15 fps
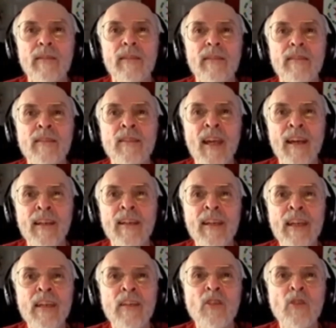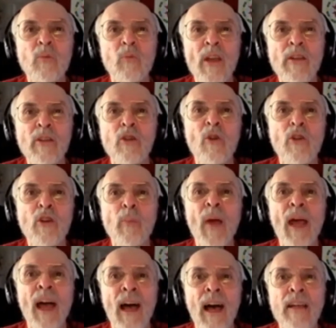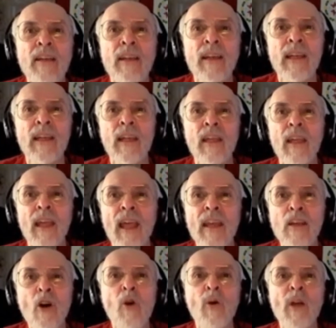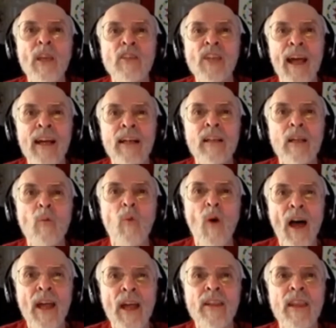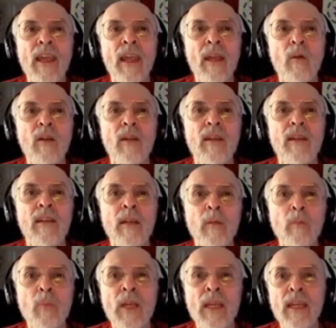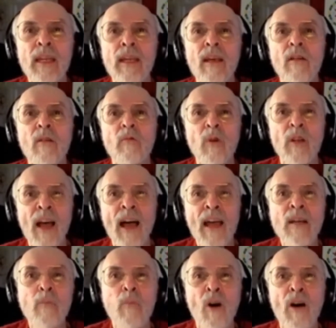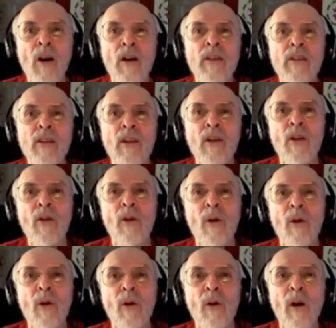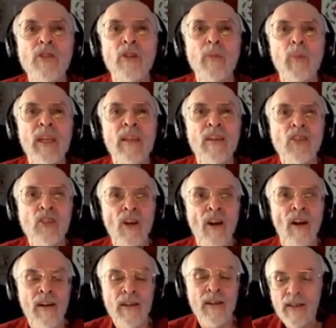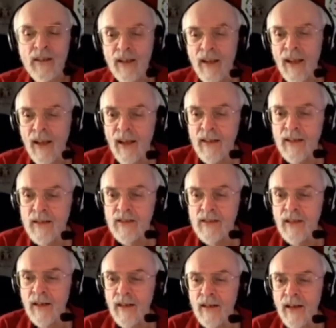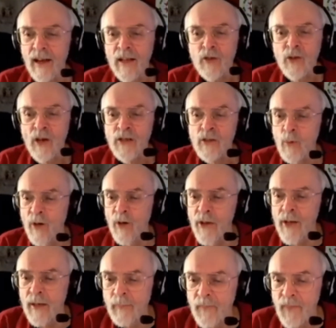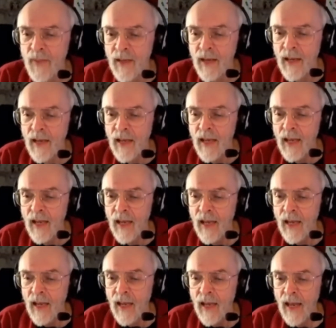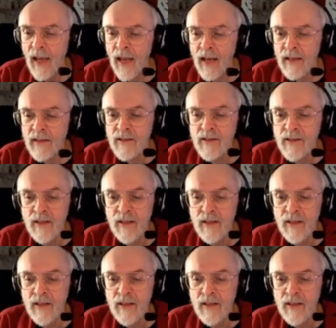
techniques, whether good or bad, and know exactly why they can be relied upon or should be discarded as untrustworthy. And